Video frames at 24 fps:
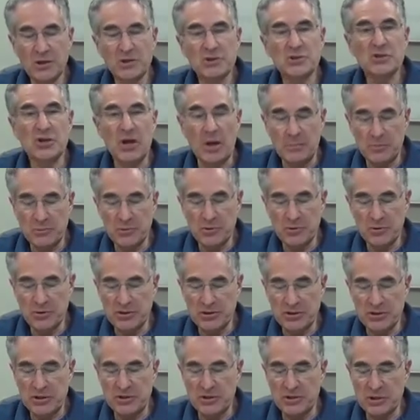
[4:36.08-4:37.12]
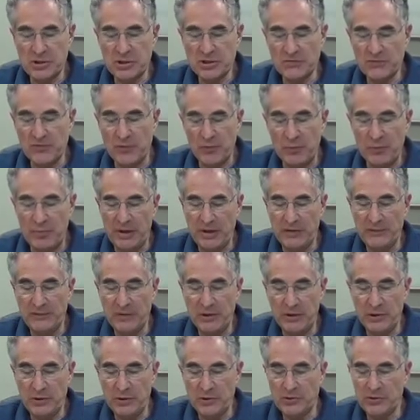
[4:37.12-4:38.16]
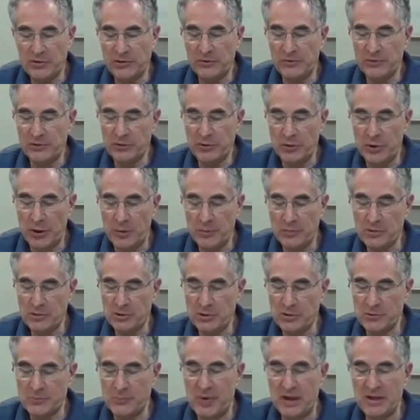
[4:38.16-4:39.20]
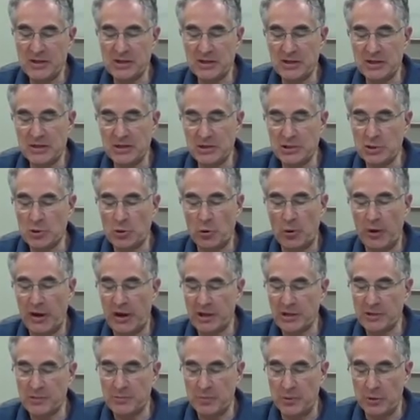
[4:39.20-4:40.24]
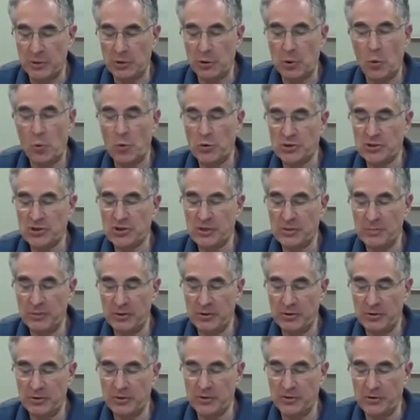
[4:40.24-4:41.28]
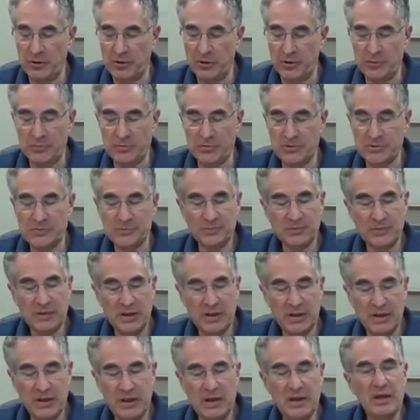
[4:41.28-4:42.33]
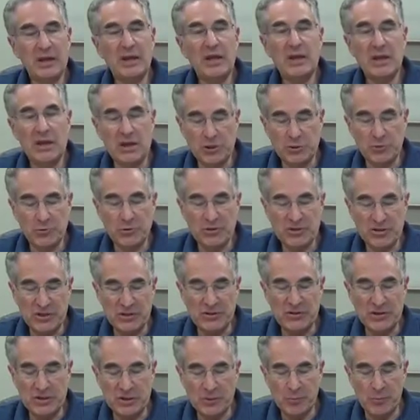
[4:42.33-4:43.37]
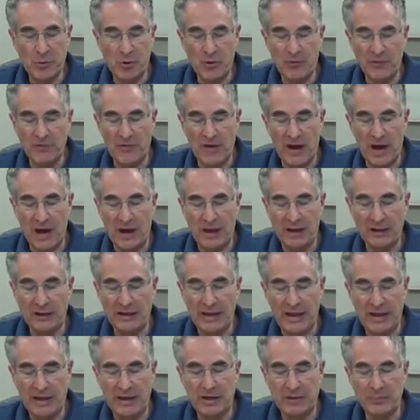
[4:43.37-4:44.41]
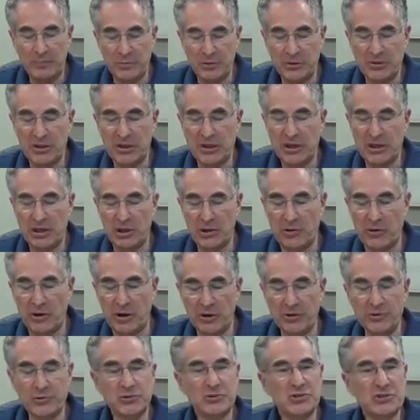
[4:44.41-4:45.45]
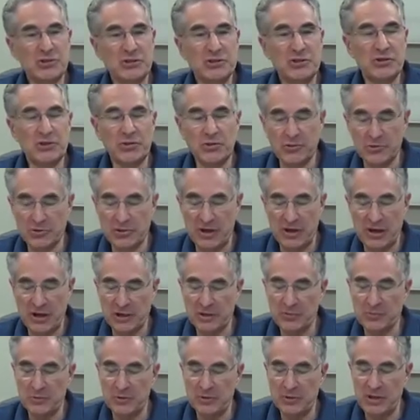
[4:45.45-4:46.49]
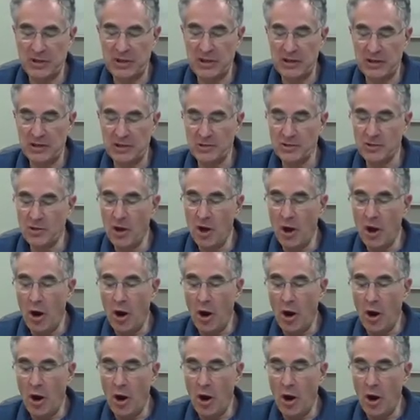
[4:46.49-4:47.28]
Some jurisdictions forbid the use of the terms specialist or expert or similar terms. Entries in this profile, and in particular under skills and expertise,